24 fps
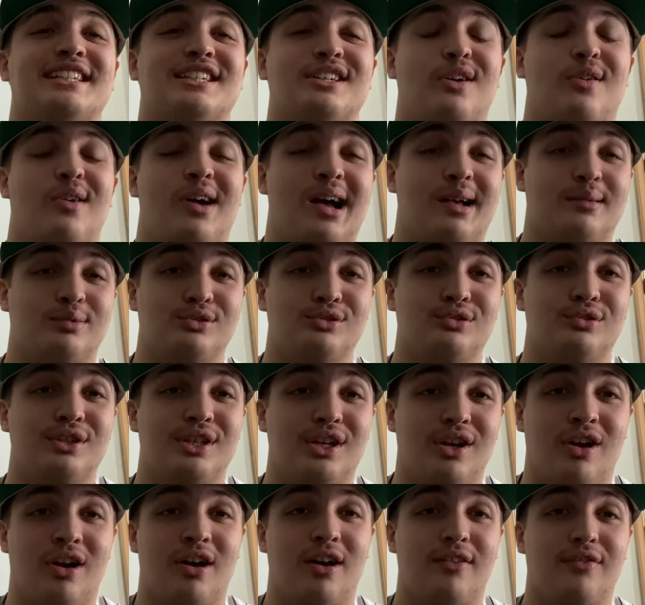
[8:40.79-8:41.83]
to go absolutely
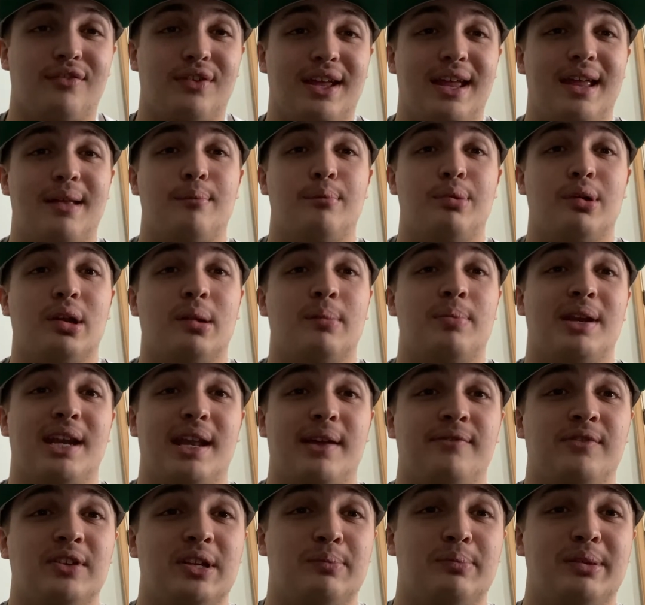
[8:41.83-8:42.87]
off and put up an
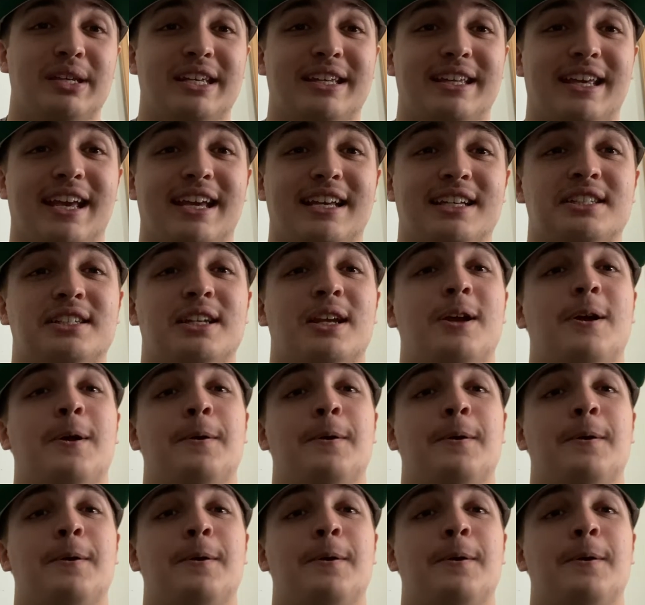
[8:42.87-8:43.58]
MVP case.